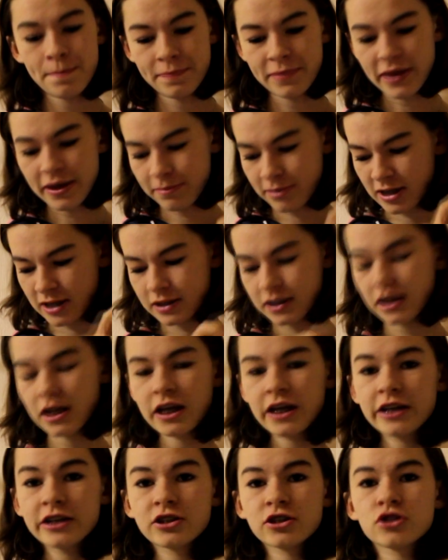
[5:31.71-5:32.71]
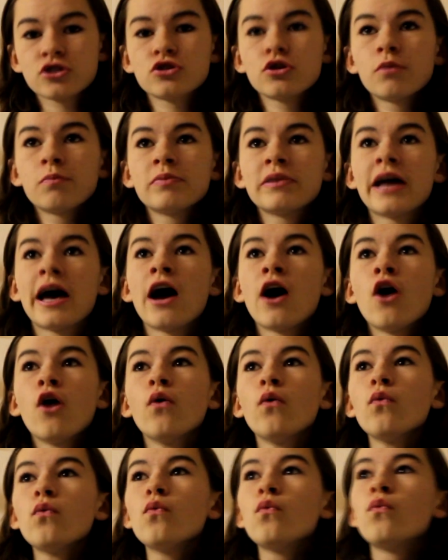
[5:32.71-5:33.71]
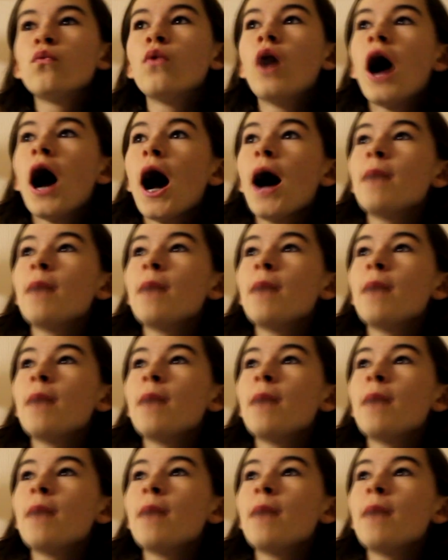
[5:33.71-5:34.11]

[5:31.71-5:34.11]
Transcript: They basically just stop there. Oh,